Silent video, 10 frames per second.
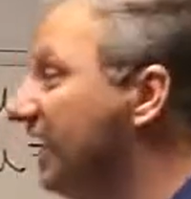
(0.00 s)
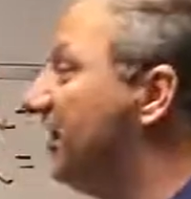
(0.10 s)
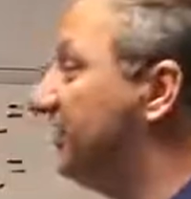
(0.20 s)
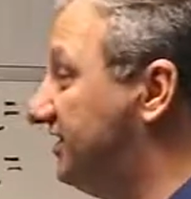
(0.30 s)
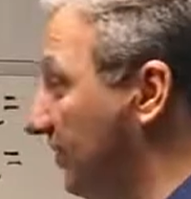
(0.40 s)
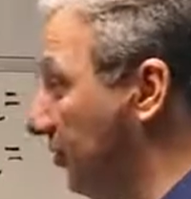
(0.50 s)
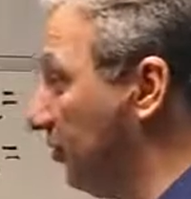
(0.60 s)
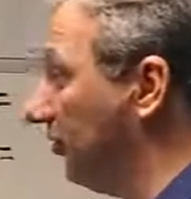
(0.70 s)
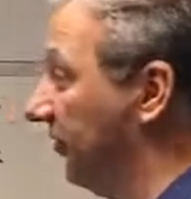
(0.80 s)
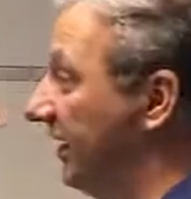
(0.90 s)
The
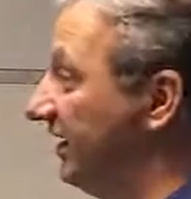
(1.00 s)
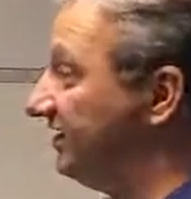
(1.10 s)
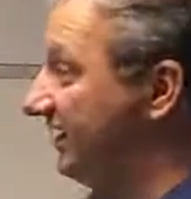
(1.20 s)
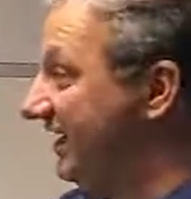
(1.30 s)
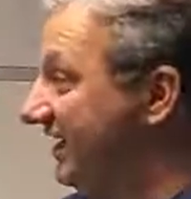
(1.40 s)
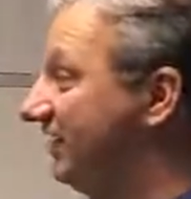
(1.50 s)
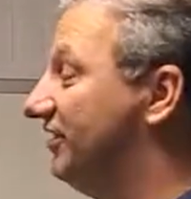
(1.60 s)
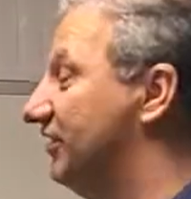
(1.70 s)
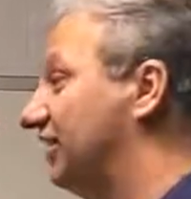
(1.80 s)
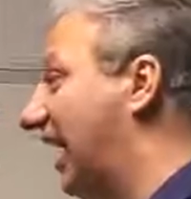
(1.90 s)
typical thing is
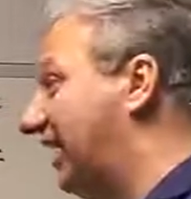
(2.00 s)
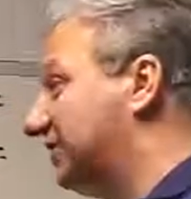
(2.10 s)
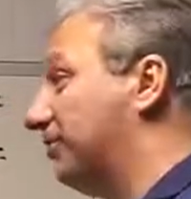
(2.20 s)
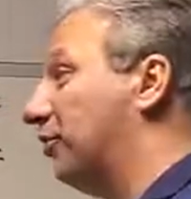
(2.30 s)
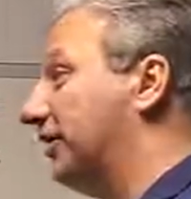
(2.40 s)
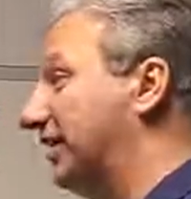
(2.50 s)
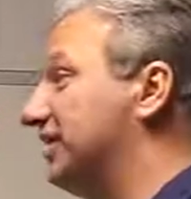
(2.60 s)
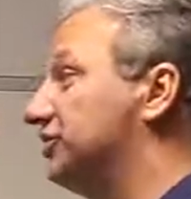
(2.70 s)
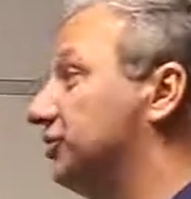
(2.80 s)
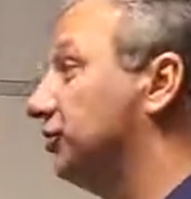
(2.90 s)
the exponent
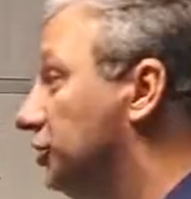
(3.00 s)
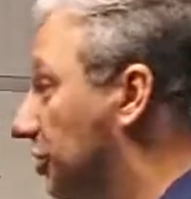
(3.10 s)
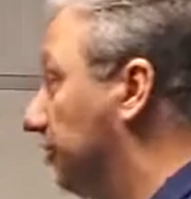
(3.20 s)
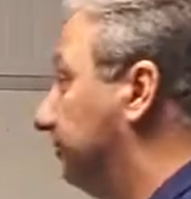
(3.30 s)
is your U.